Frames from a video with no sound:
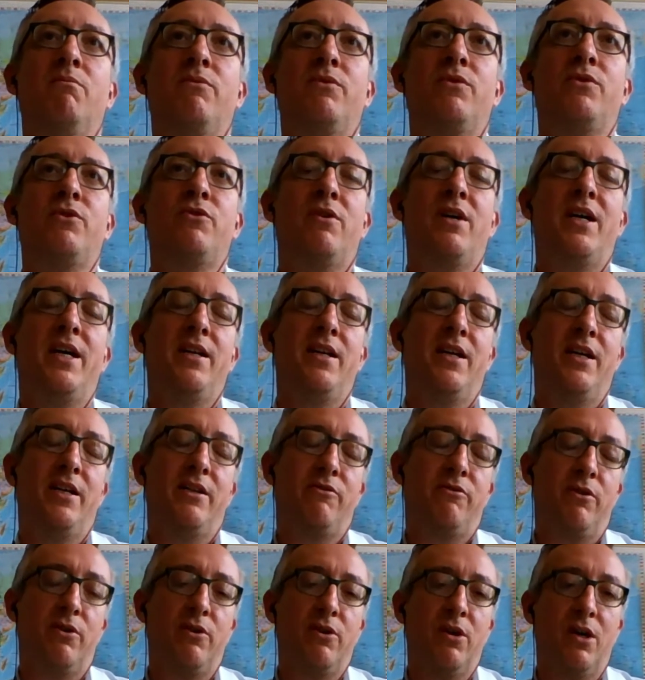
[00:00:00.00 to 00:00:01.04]

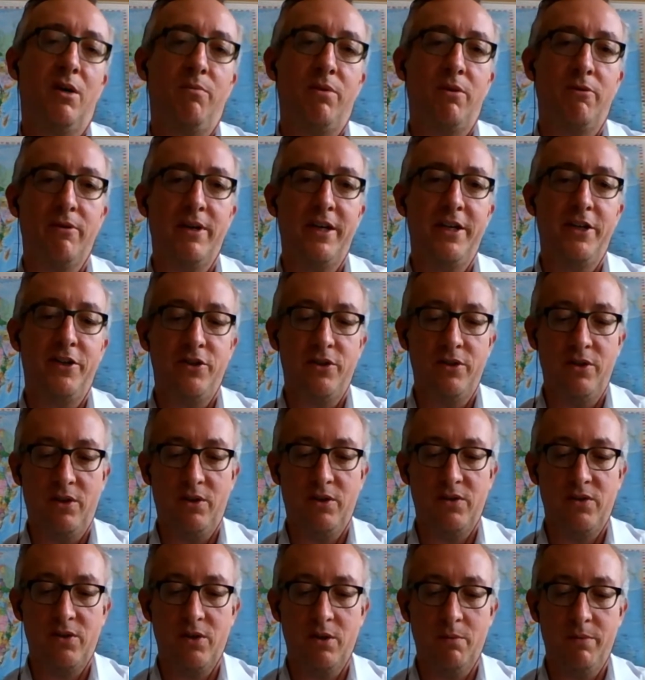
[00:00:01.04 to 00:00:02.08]
trilateral cooperation
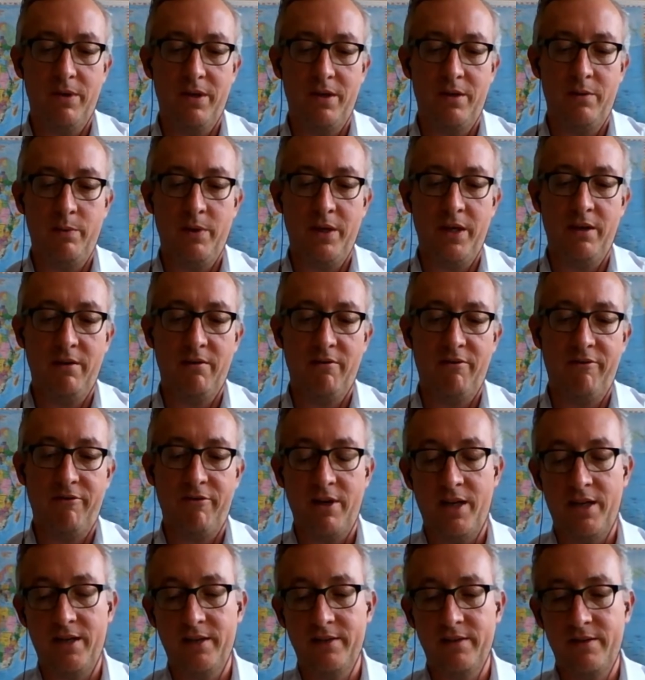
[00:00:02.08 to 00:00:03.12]
also between
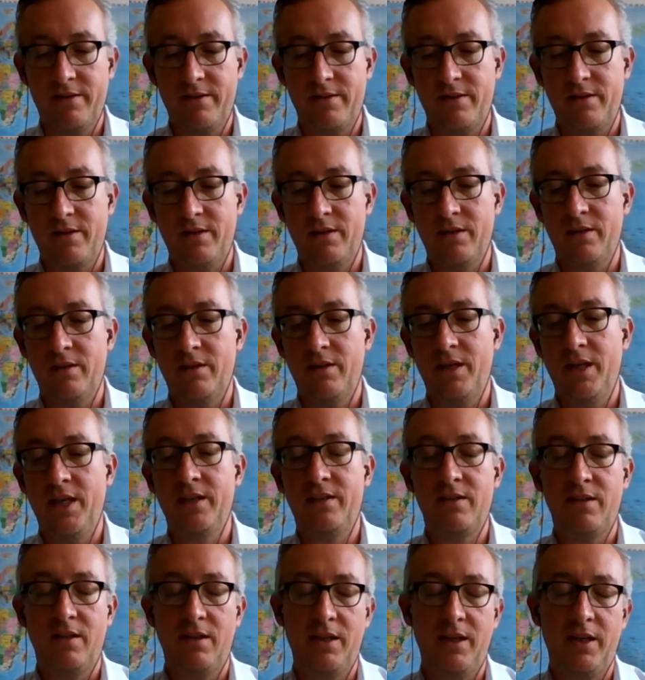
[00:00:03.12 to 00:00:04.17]
France,
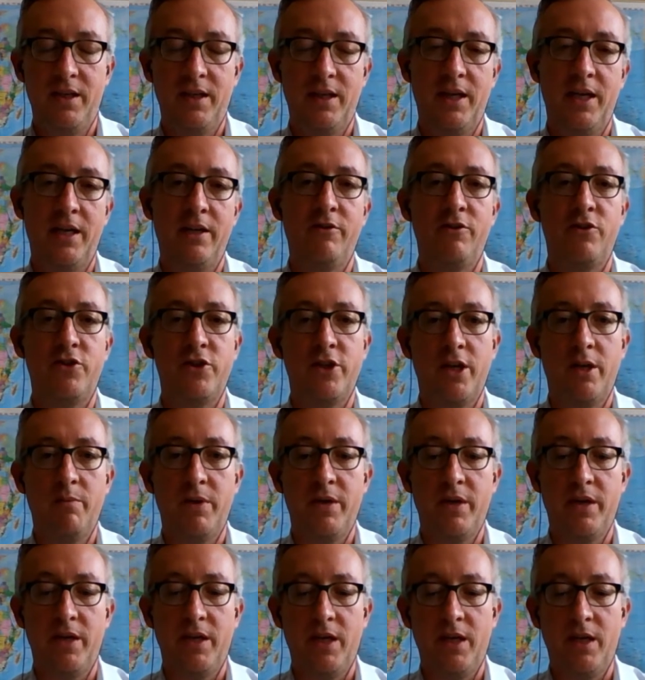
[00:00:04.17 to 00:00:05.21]
Italy and
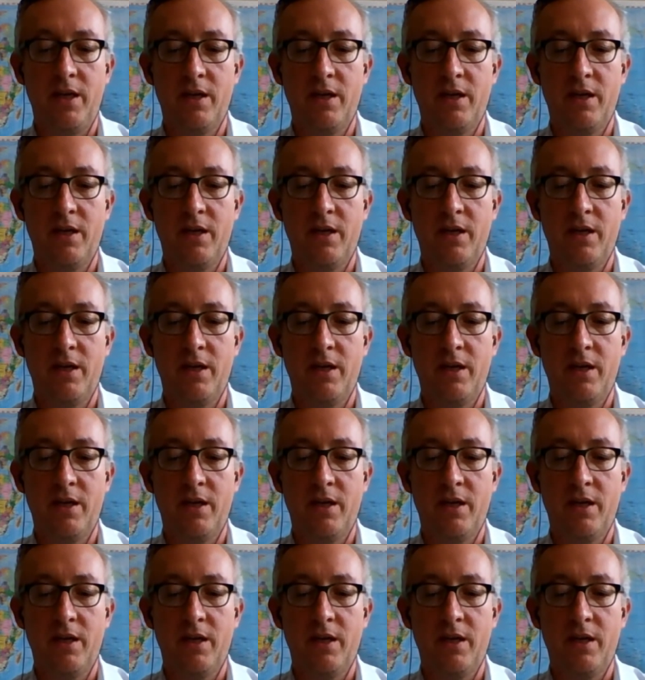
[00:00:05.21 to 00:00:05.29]
Germany.